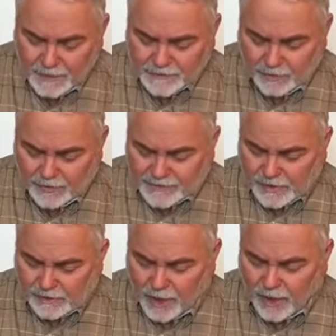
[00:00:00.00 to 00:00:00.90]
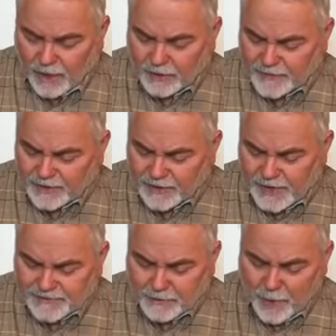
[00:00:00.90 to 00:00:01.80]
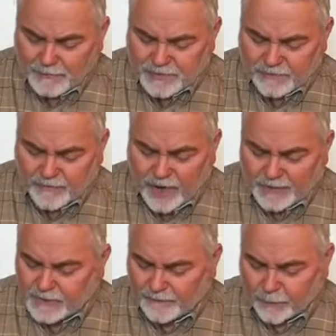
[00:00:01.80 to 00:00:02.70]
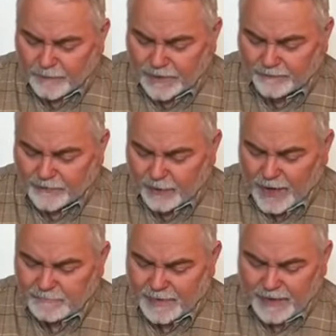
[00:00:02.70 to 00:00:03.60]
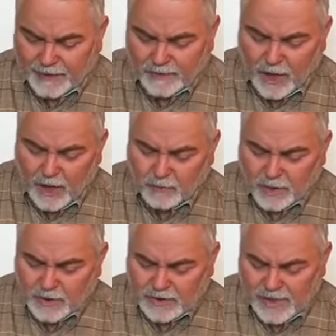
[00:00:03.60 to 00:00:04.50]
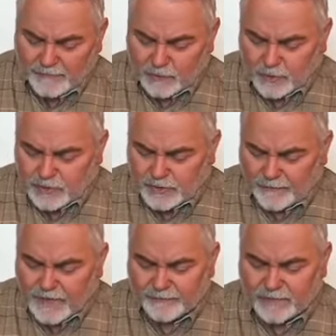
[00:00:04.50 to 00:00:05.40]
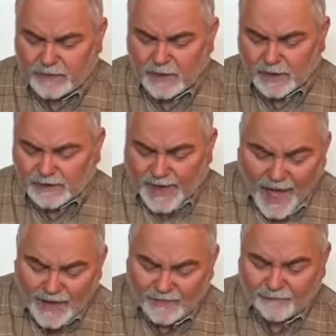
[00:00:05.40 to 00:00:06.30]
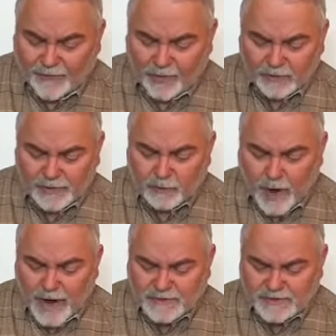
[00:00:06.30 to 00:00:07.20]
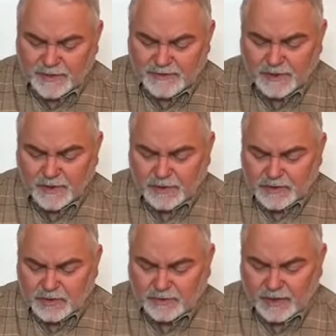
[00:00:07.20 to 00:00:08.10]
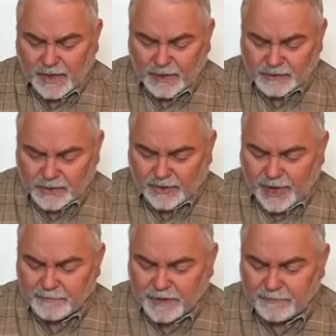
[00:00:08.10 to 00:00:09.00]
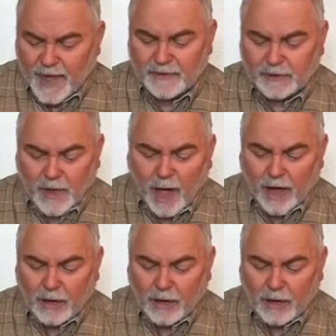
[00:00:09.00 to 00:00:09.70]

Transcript: So is the law then against the promises of God? God forbid. If there had been a law given which could have given life, verily righteousness should uh, should have been by the law.